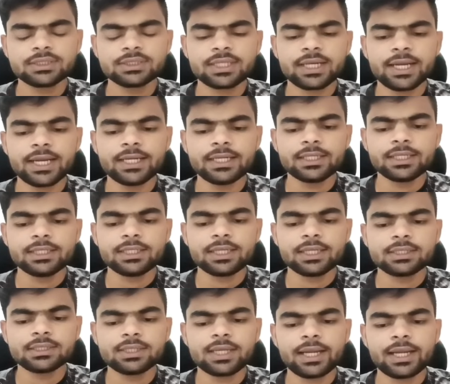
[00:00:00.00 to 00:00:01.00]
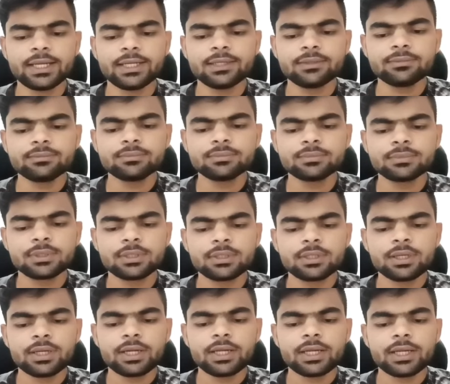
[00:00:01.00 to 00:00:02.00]
Write it as item.
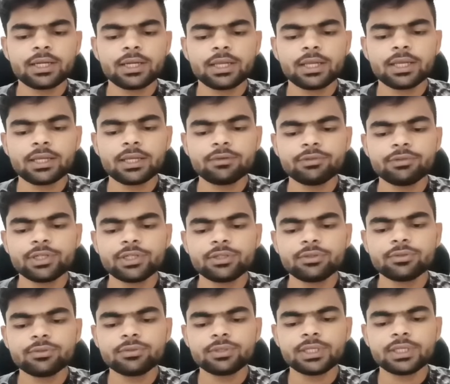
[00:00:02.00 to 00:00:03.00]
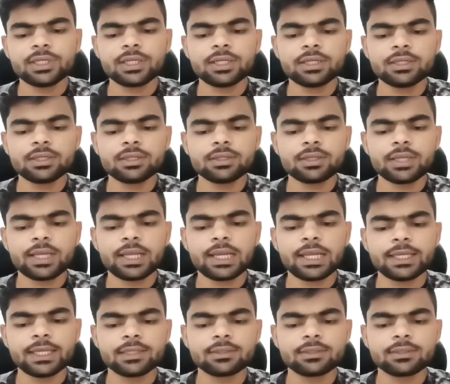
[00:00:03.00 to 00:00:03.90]
Here we need to return li.